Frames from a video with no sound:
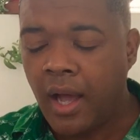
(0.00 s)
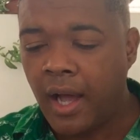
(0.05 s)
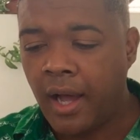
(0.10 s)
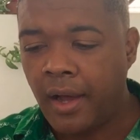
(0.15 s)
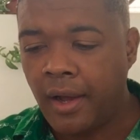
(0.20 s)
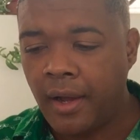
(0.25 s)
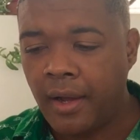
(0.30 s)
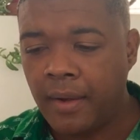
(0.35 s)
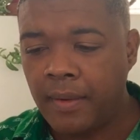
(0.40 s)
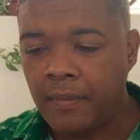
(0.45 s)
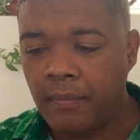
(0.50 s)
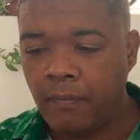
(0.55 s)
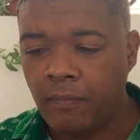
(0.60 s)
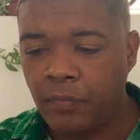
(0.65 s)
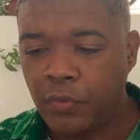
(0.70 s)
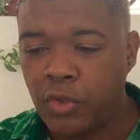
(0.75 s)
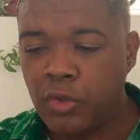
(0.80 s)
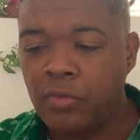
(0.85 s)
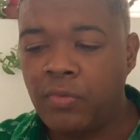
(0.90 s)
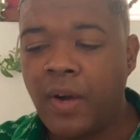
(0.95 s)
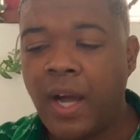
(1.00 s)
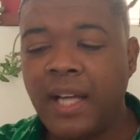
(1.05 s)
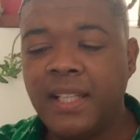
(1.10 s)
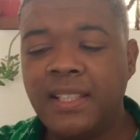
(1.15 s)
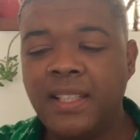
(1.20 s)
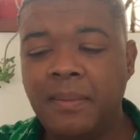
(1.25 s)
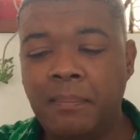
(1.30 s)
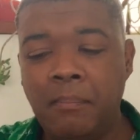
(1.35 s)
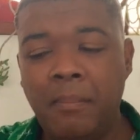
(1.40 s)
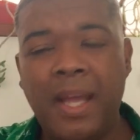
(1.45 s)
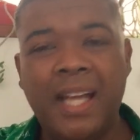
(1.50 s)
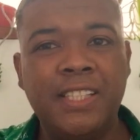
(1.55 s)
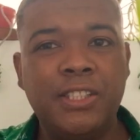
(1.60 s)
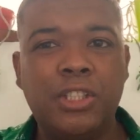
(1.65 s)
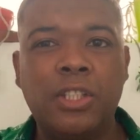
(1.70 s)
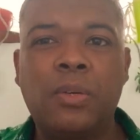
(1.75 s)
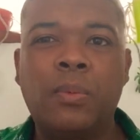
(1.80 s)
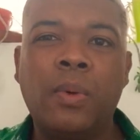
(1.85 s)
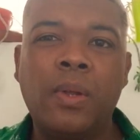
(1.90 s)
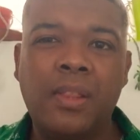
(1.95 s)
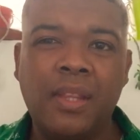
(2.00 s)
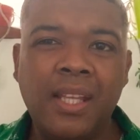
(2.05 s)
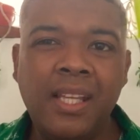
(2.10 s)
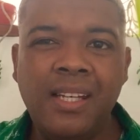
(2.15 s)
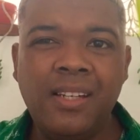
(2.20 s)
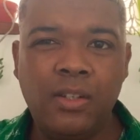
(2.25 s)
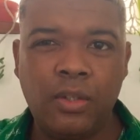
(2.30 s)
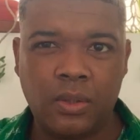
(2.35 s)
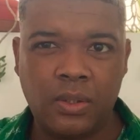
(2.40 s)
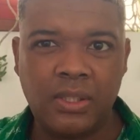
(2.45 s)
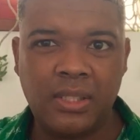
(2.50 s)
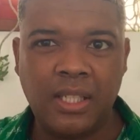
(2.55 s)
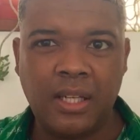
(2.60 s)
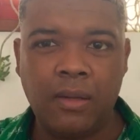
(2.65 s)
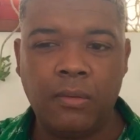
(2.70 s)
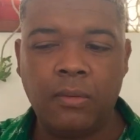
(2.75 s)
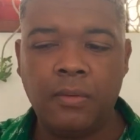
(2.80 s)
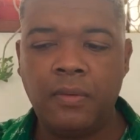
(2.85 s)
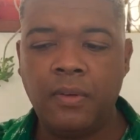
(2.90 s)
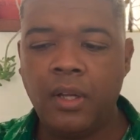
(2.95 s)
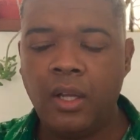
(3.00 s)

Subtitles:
To find that magic within yourself.